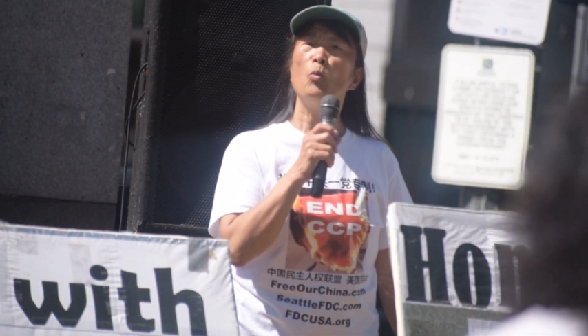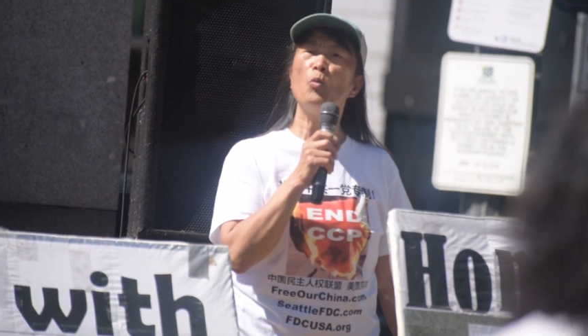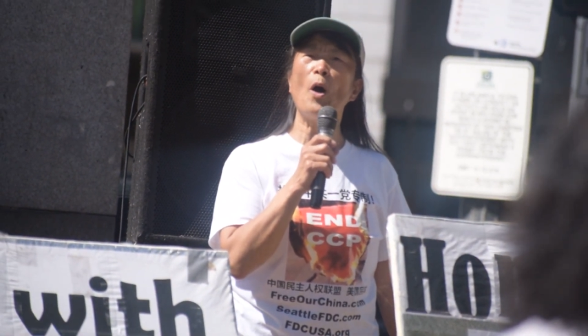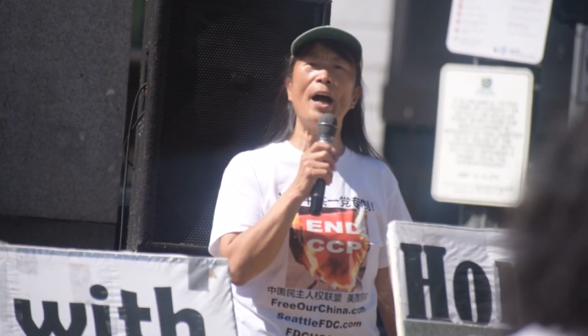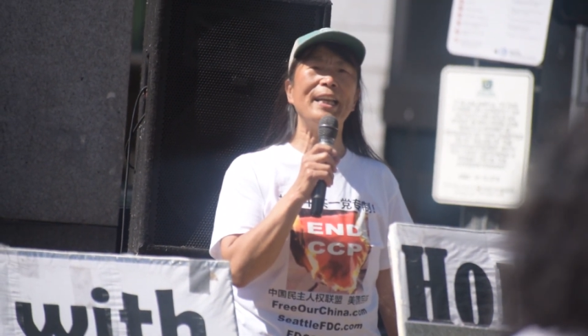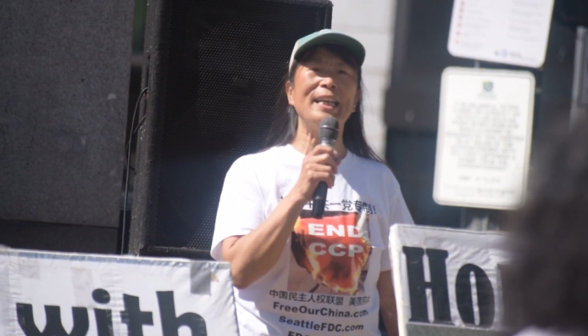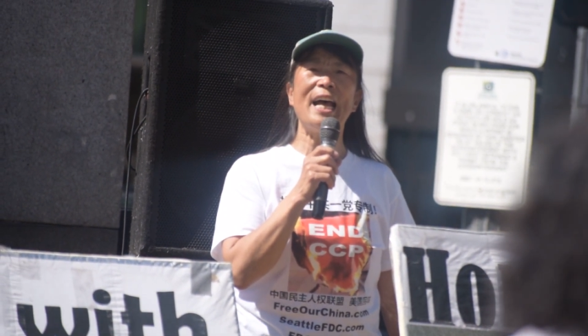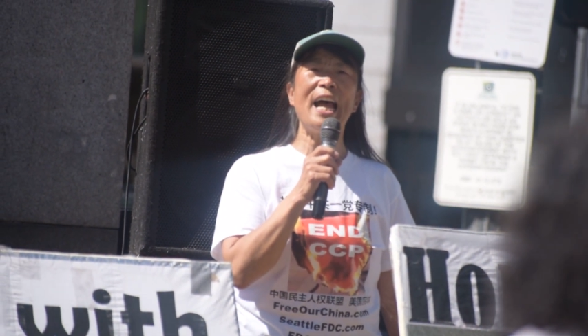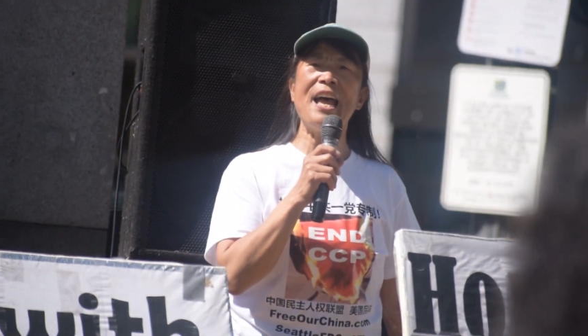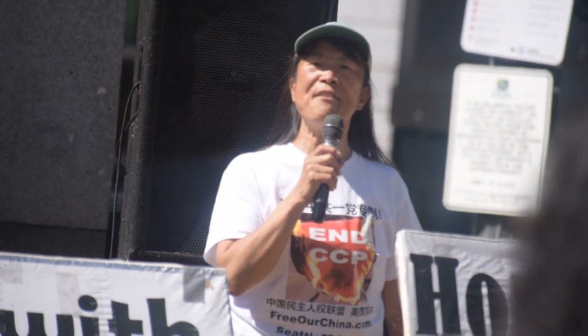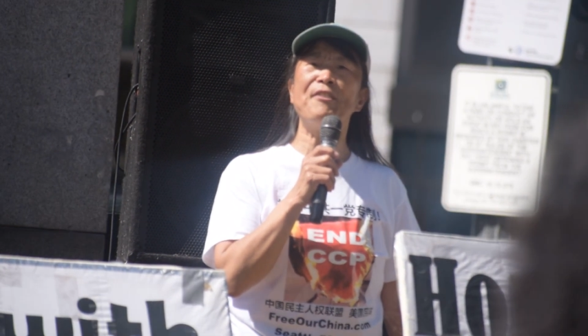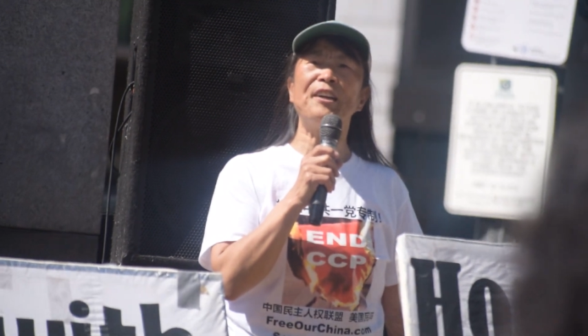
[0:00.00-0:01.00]

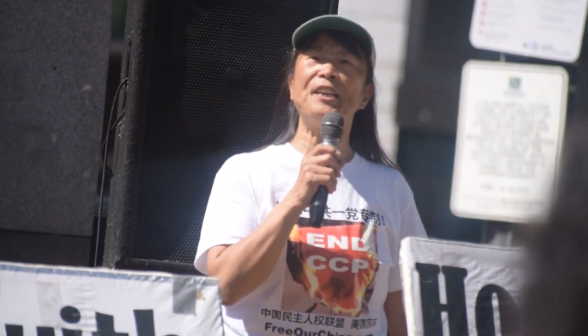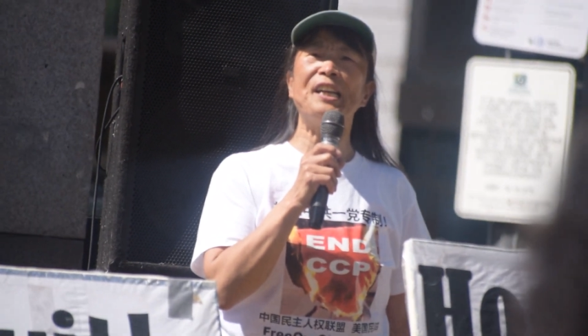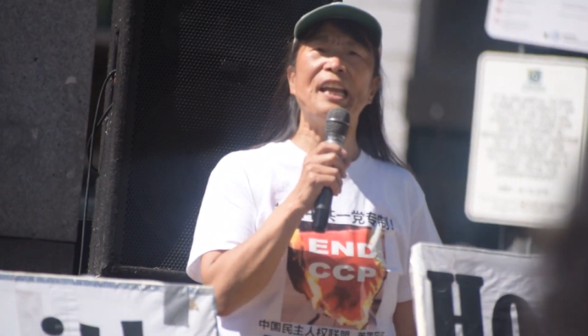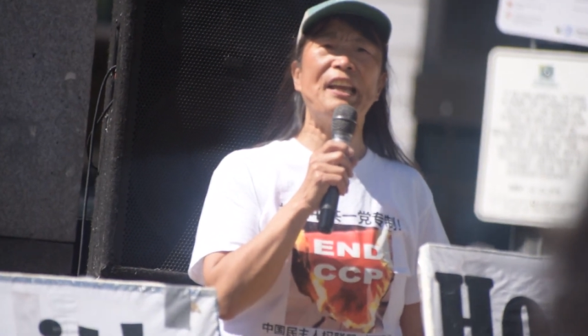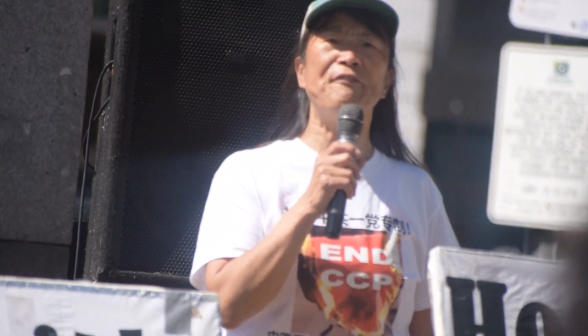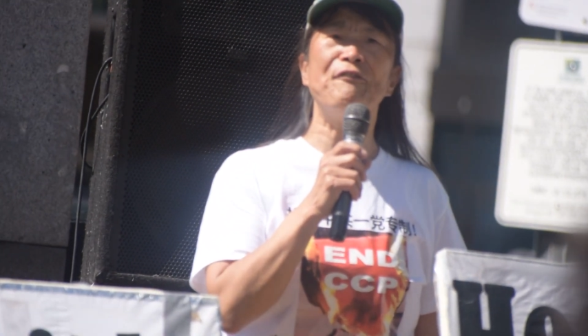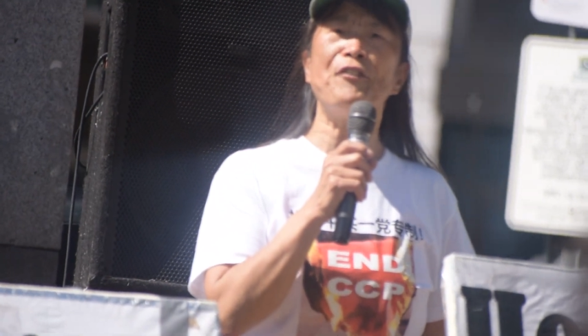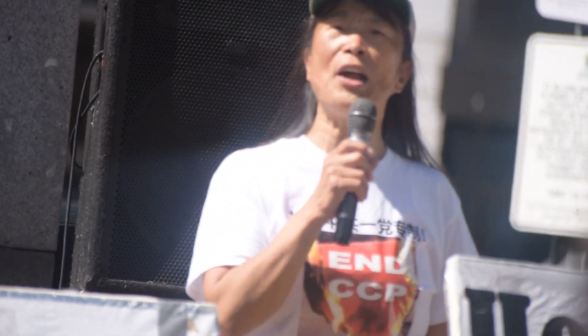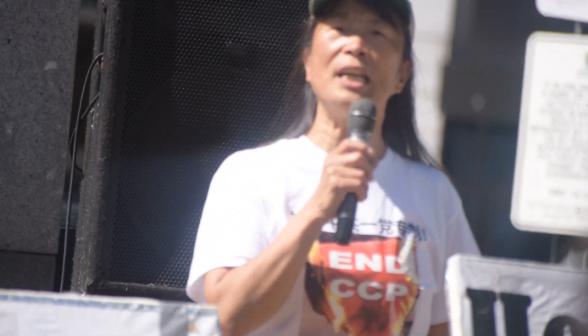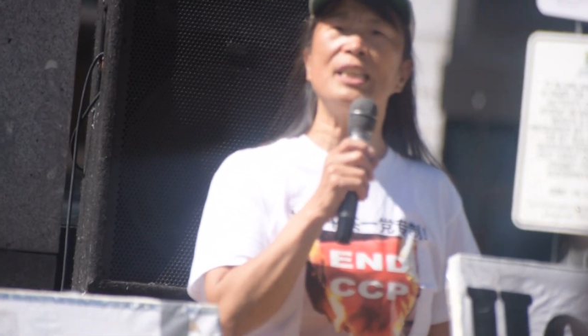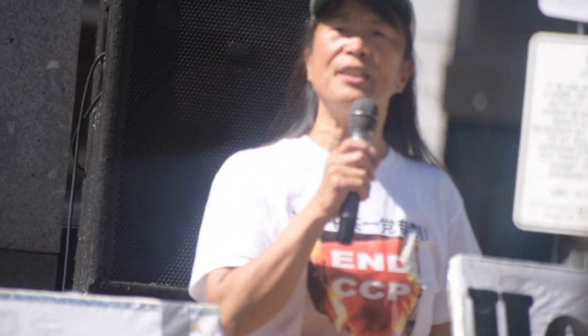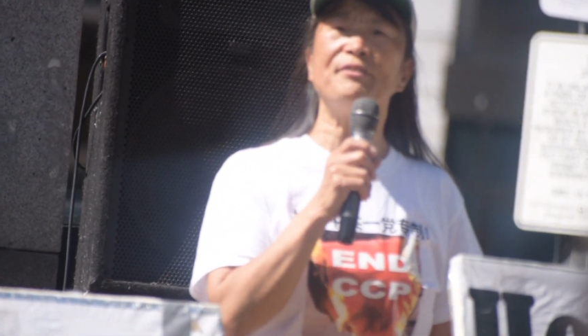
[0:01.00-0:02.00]
whatever in
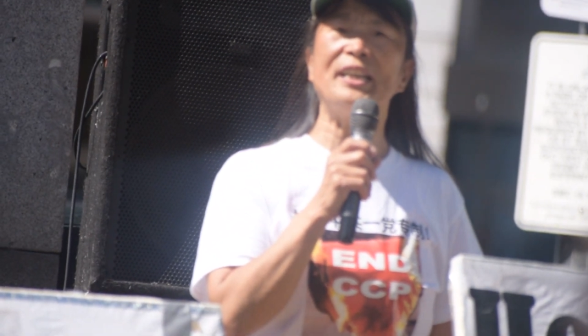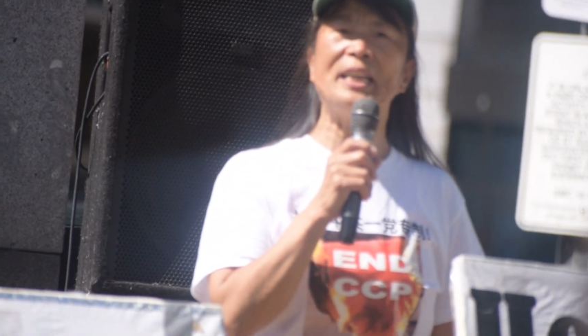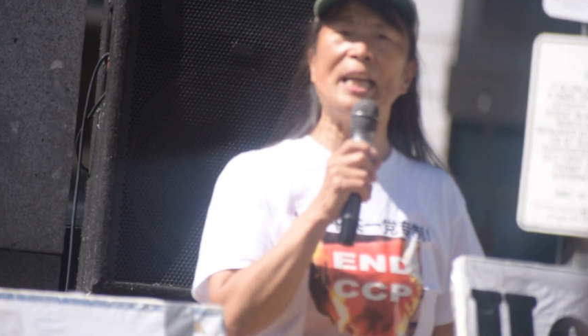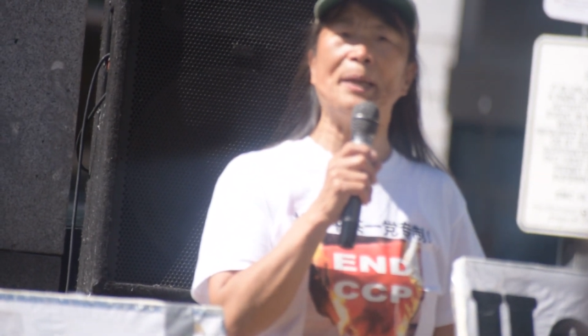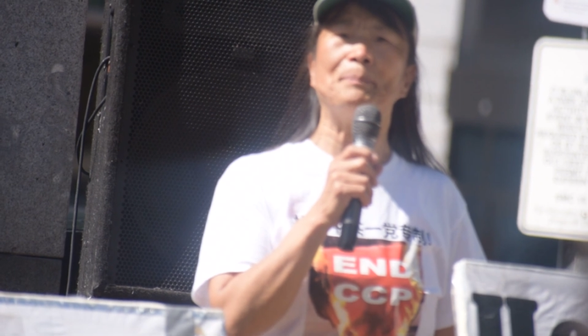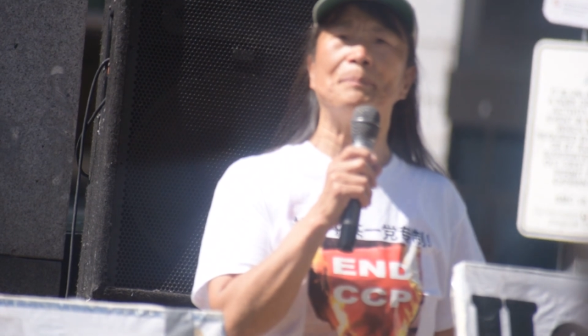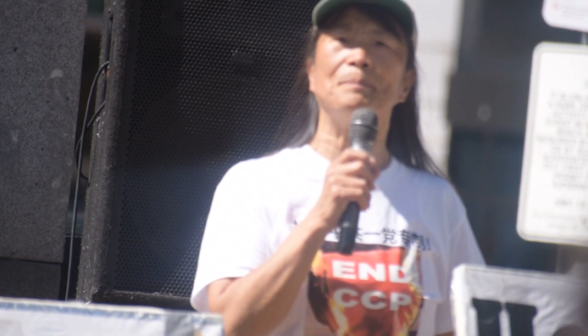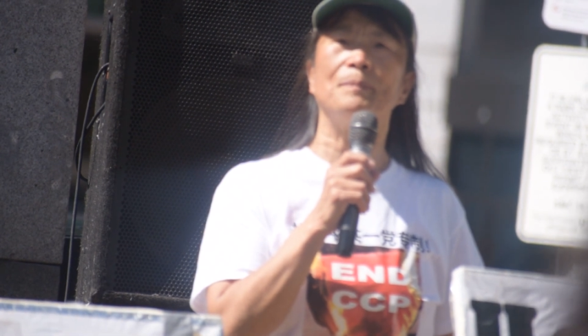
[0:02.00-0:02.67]
front of him.